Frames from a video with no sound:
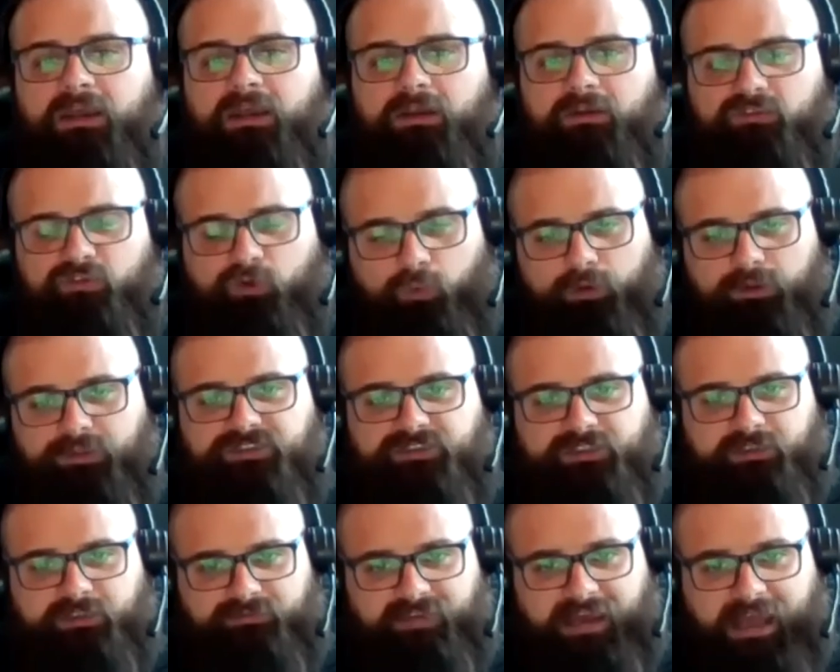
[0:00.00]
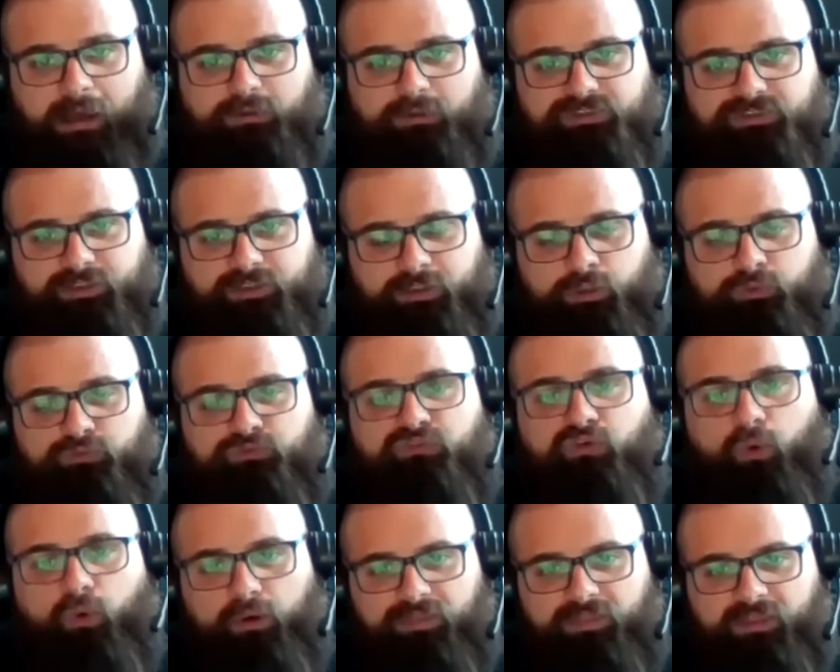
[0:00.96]
towards your voucher
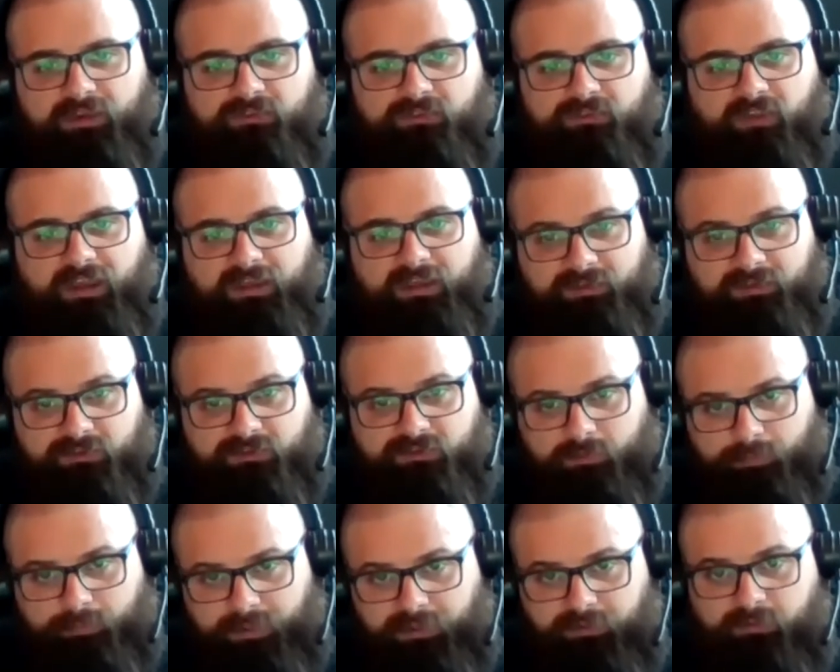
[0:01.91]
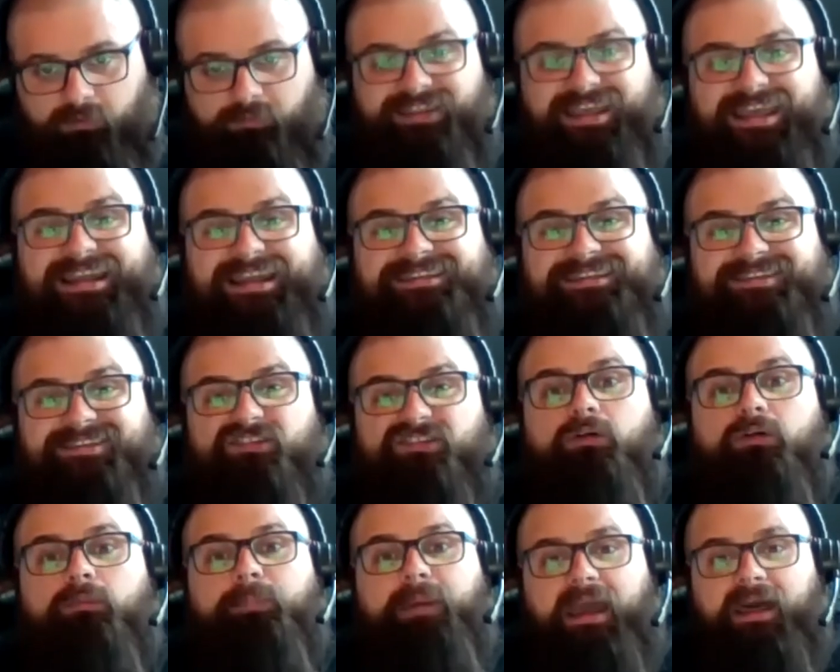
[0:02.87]
for things like additional bedrooms and additional
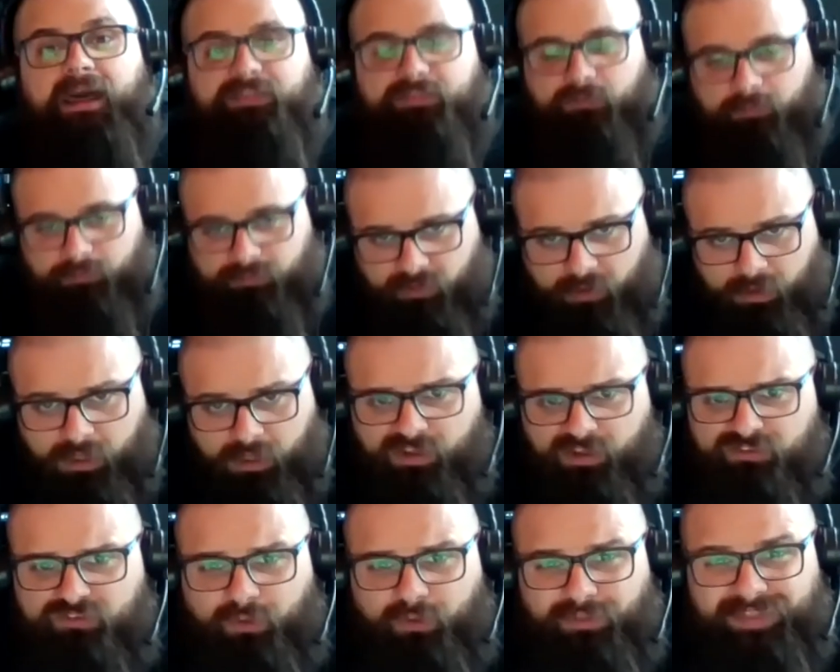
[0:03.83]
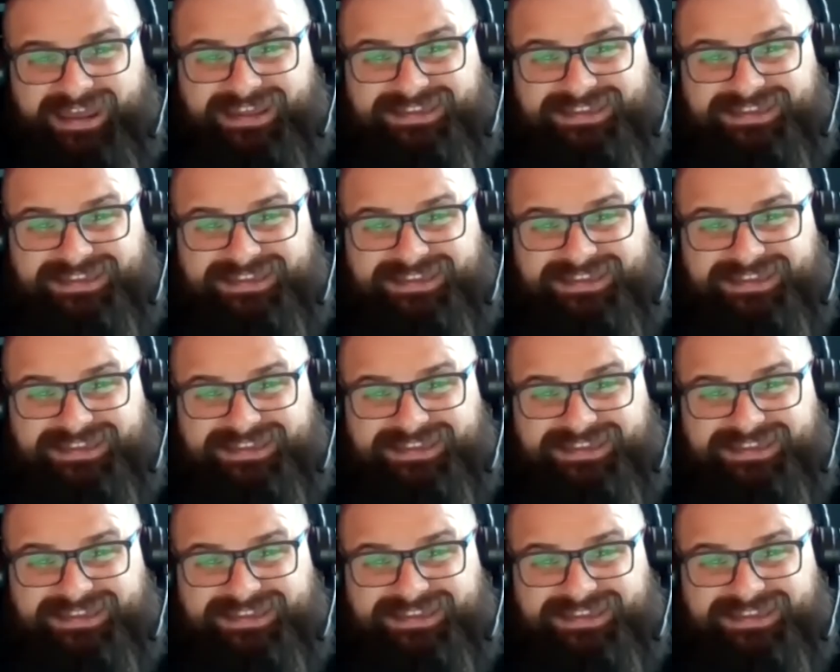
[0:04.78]
bathrooms. So that